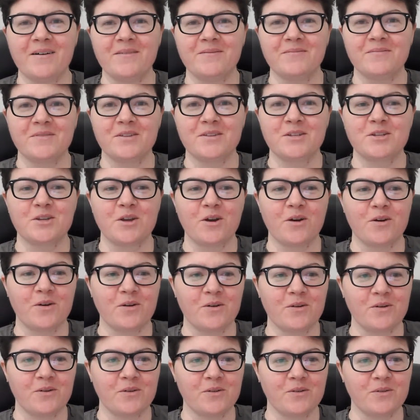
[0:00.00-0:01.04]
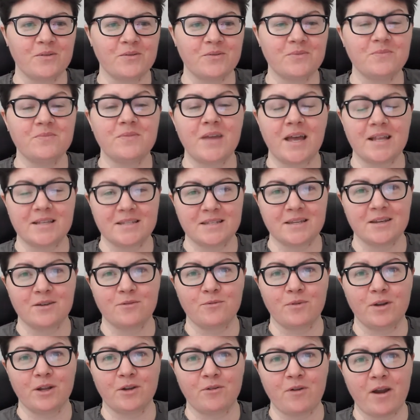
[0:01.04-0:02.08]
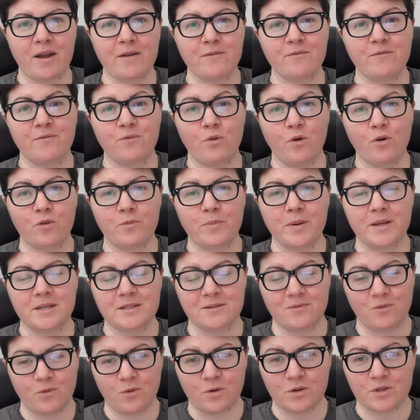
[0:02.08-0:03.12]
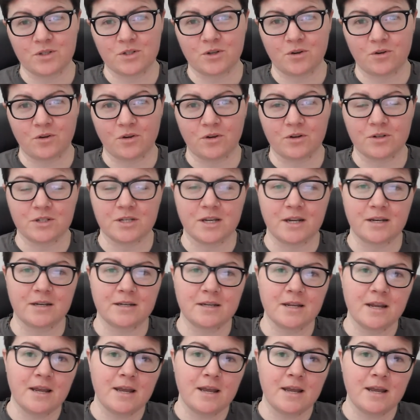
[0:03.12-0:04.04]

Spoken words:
So that's a really great 4th piece of cornerstone content.